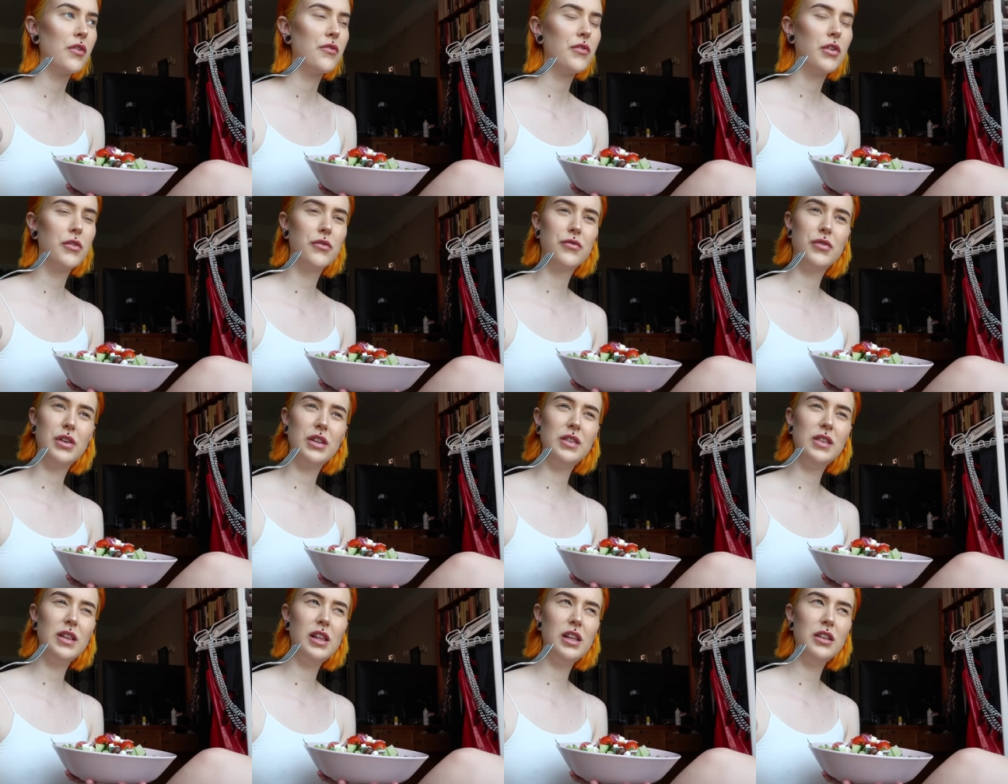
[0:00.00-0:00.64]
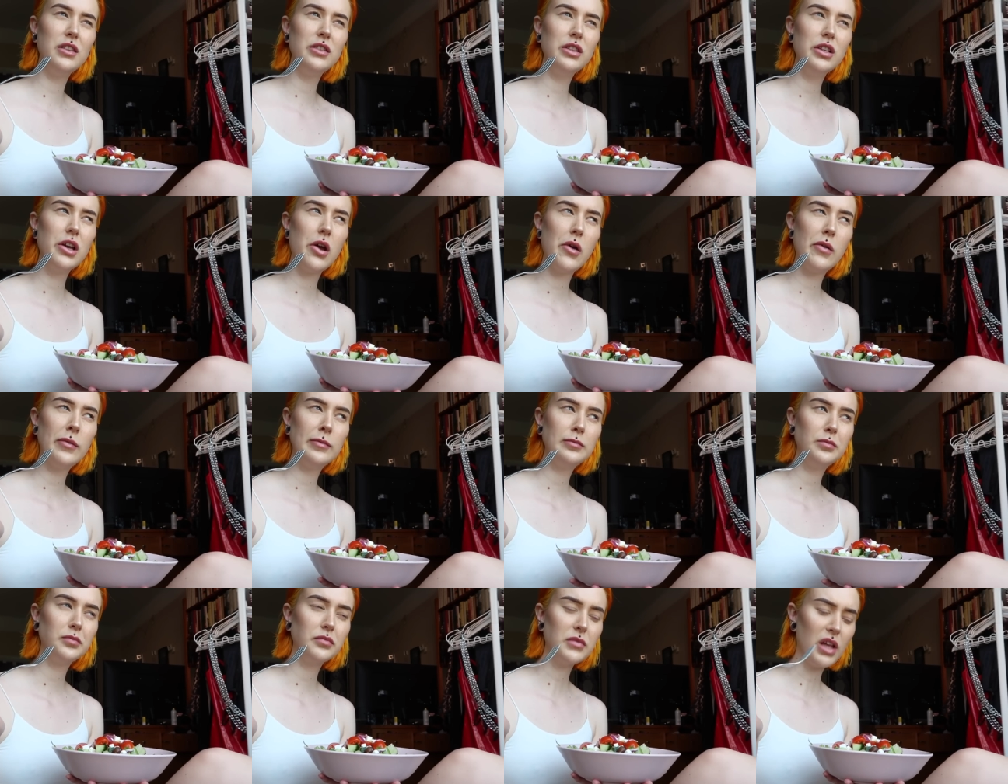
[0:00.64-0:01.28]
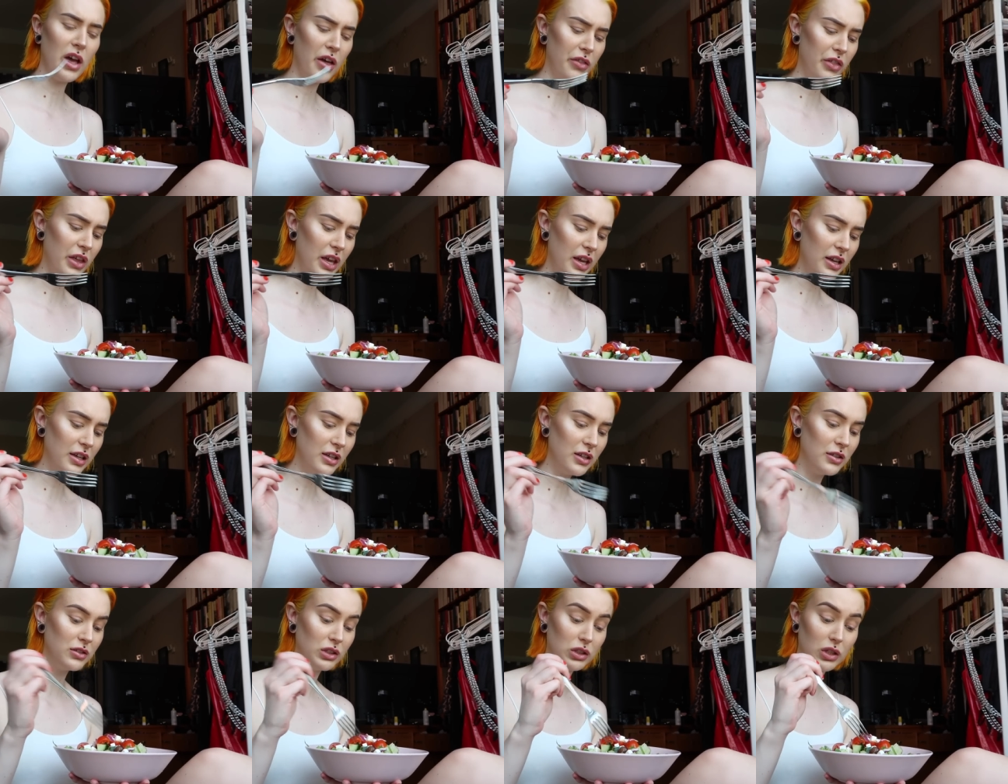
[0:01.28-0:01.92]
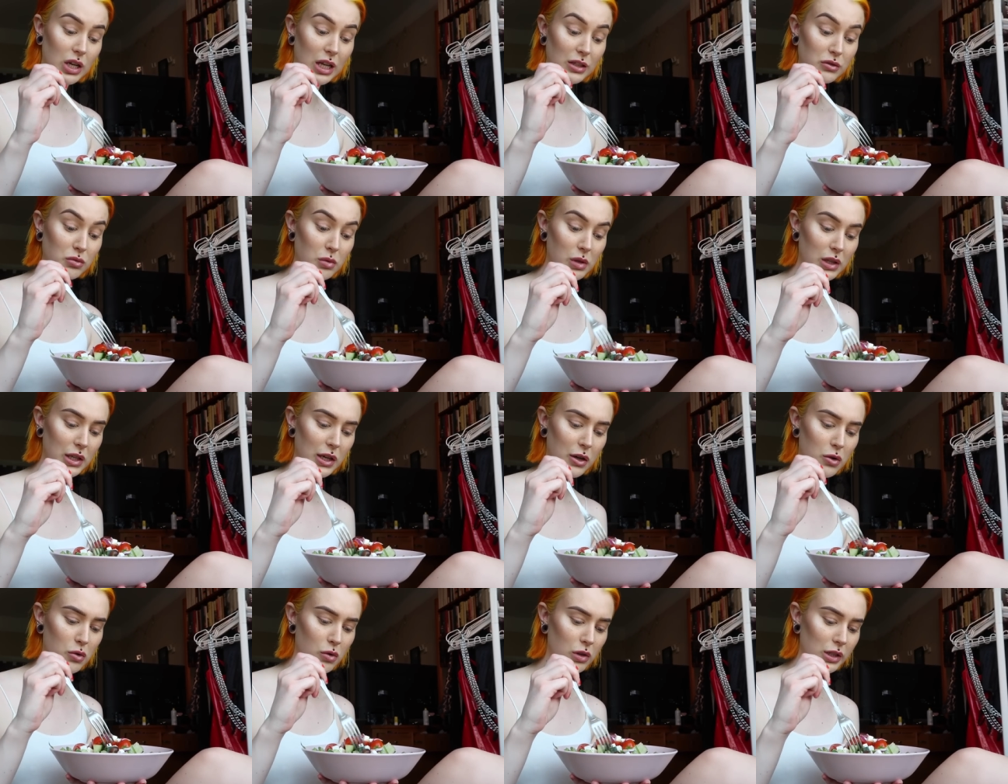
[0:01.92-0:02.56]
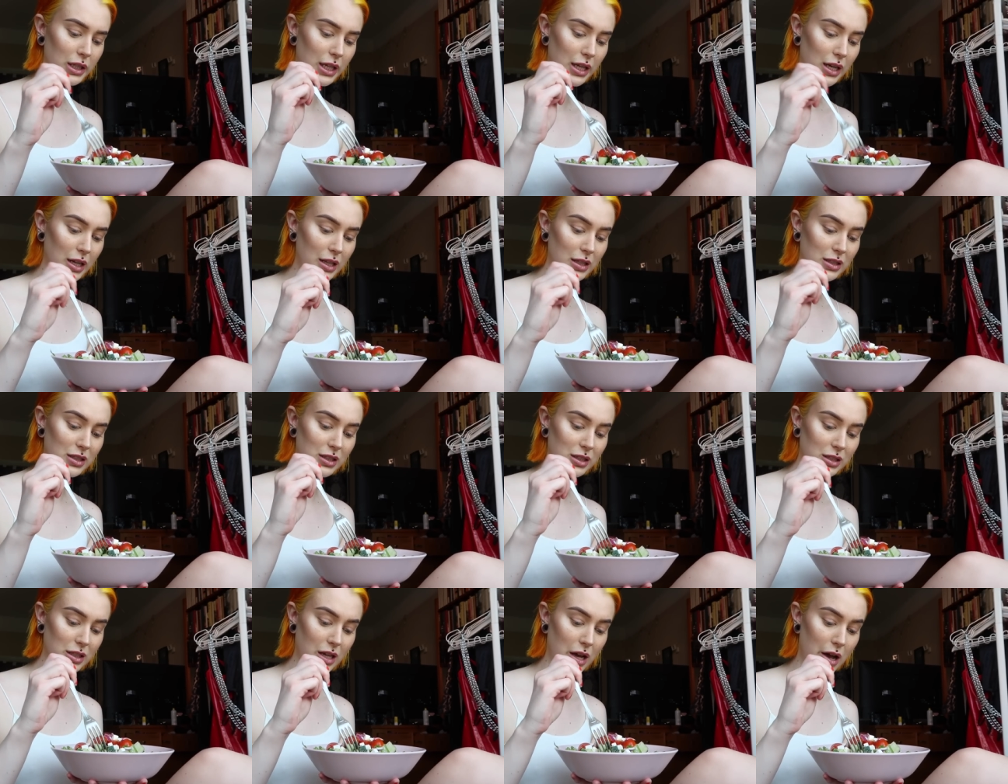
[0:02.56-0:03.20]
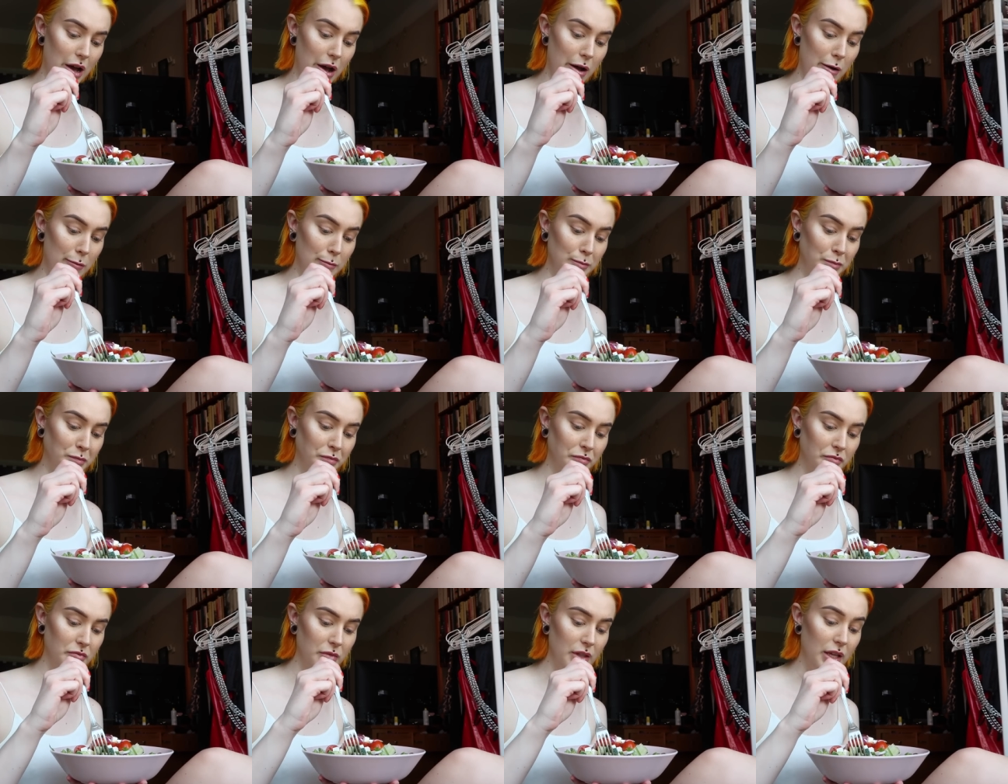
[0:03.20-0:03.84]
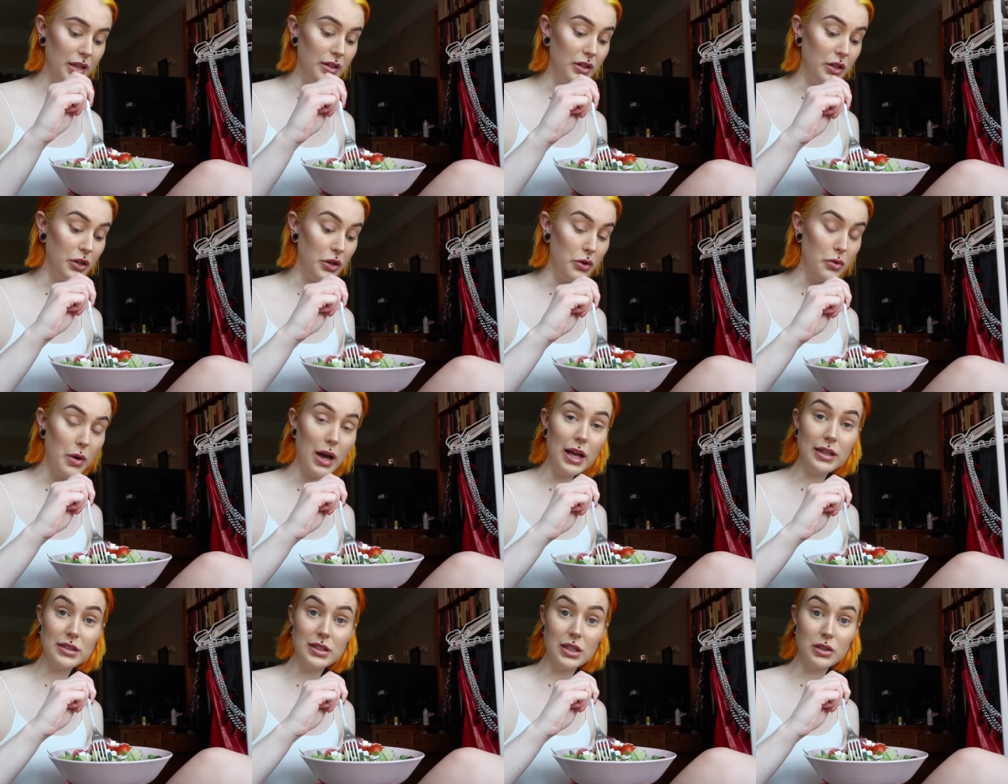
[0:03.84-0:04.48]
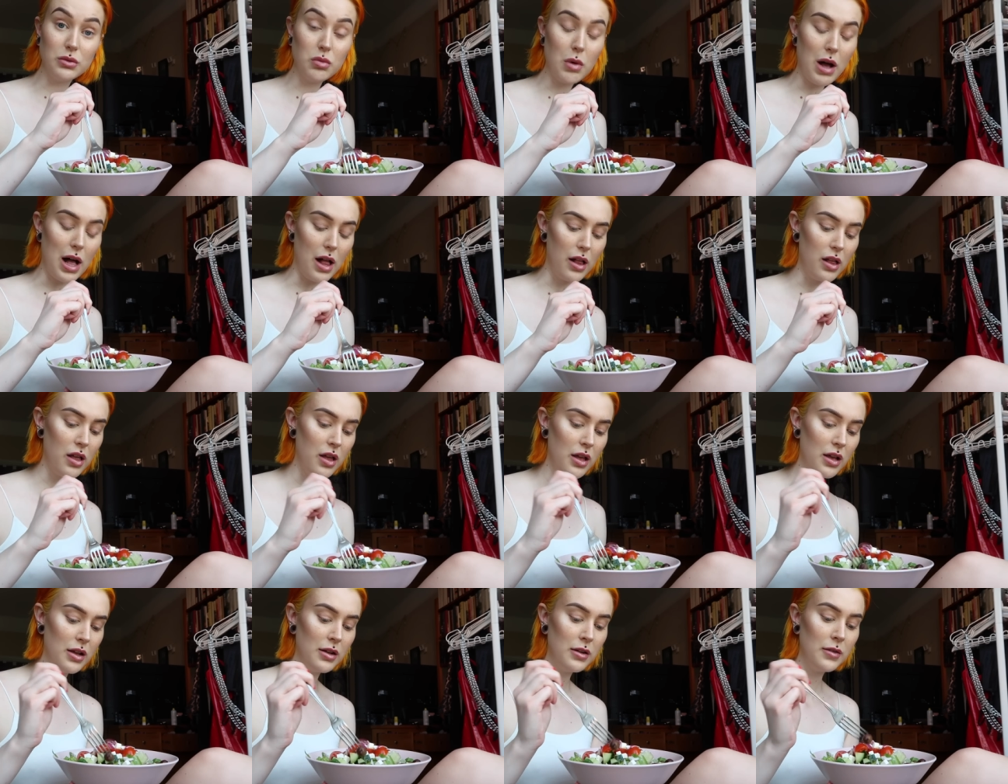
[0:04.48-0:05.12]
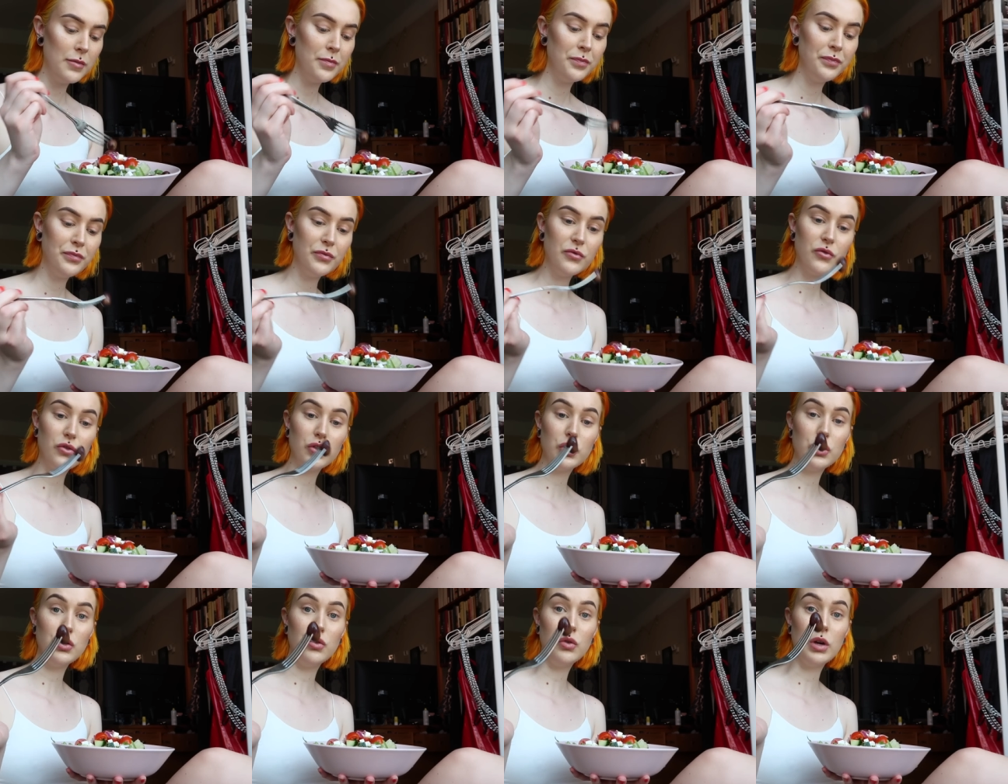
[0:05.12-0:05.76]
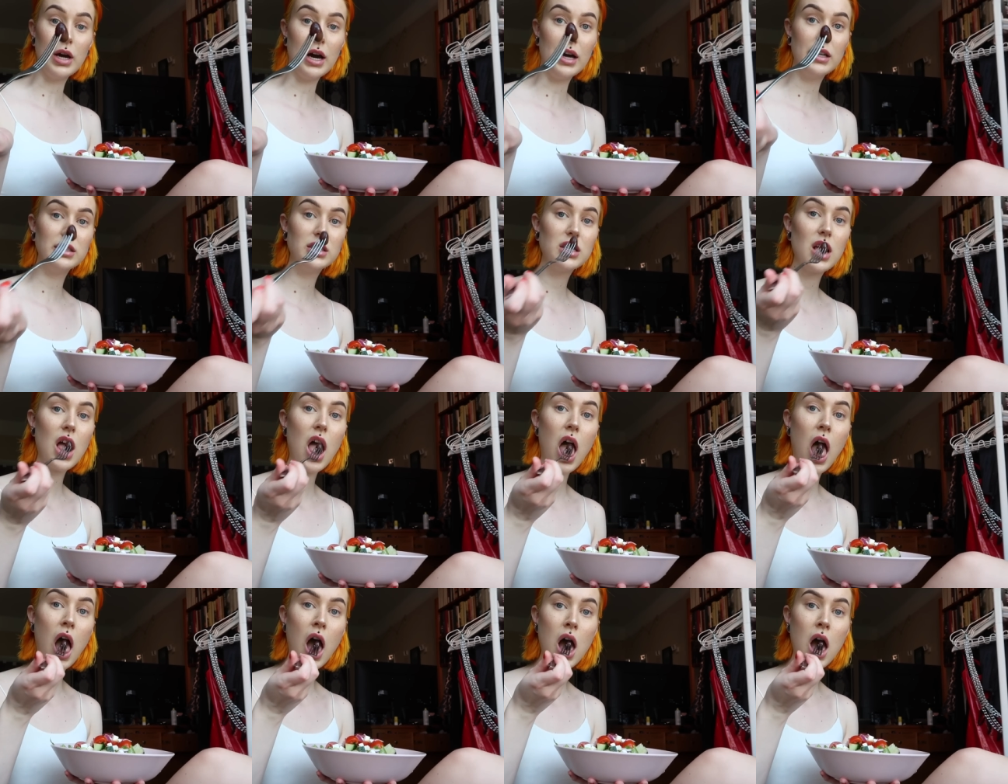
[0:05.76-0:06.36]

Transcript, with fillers: from Finland, I think. So that's really cool that it's um, in the U S as well for you guys.